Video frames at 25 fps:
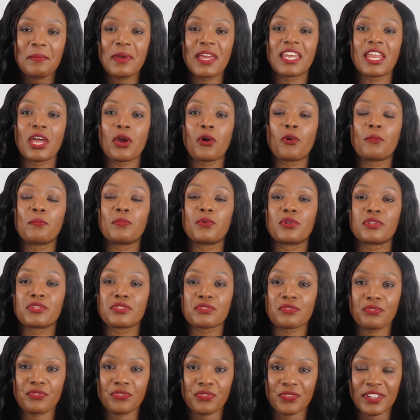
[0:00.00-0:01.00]
and I hope you
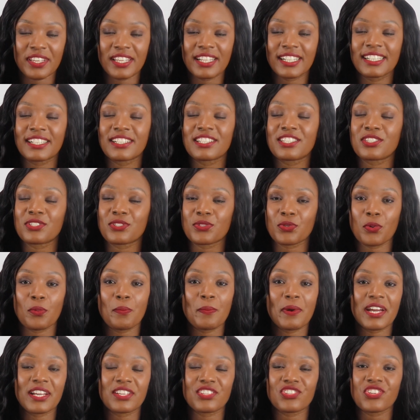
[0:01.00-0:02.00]
also feel so
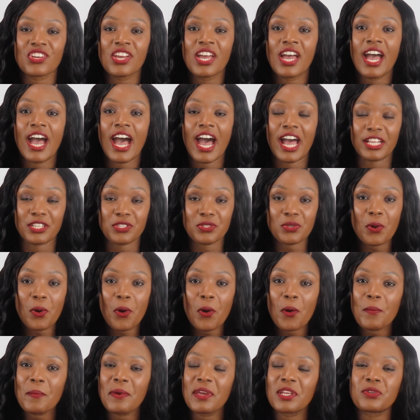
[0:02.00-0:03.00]
much at
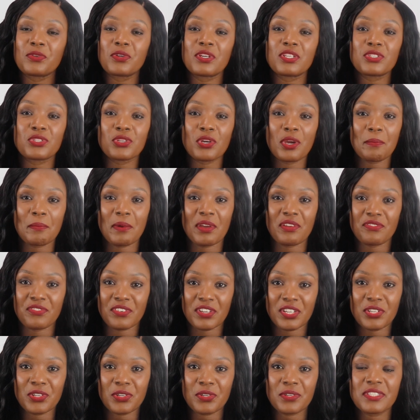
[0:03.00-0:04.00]
home and you enjoy my
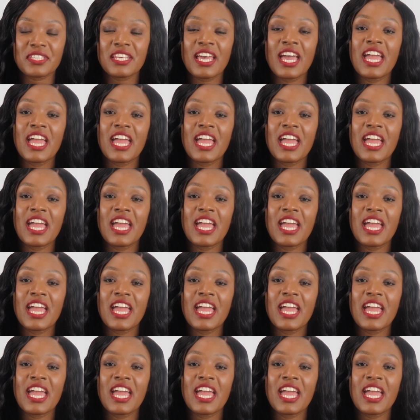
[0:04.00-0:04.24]
videos.